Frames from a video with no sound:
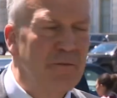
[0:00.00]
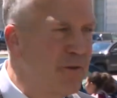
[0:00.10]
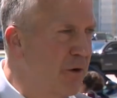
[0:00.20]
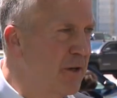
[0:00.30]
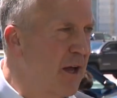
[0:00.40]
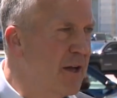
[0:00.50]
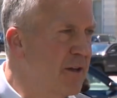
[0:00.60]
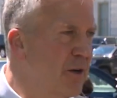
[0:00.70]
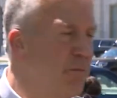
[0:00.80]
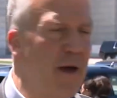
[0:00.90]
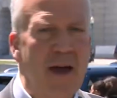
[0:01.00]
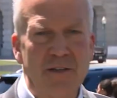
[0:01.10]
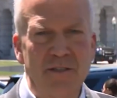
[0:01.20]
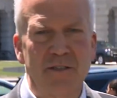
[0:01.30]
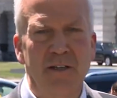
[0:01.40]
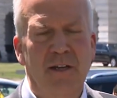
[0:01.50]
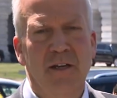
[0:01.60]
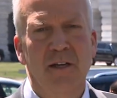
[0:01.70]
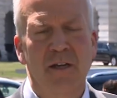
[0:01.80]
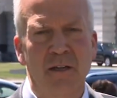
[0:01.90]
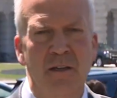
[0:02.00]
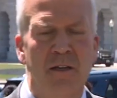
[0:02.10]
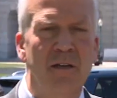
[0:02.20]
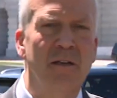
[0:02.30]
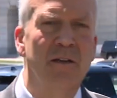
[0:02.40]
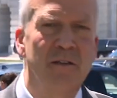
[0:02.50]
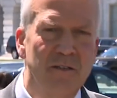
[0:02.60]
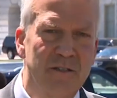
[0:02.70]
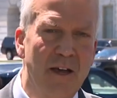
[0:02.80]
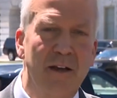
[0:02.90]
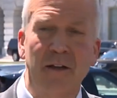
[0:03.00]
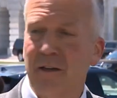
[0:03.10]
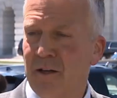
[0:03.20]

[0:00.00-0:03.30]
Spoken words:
Very likely it'll pass in the Senate,